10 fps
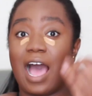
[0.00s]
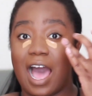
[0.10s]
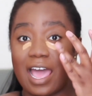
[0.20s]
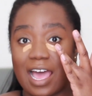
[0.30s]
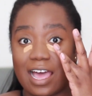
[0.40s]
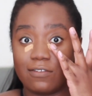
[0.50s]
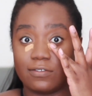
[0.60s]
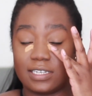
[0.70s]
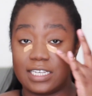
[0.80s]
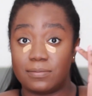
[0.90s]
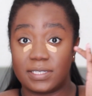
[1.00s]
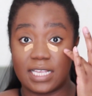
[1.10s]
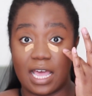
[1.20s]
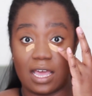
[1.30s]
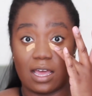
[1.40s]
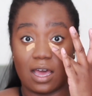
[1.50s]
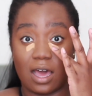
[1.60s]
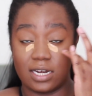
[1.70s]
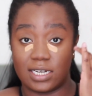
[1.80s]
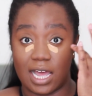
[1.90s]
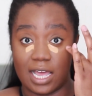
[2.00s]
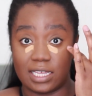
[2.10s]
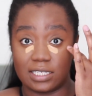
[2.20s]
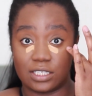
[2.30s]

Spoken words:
I have deep set under eyes,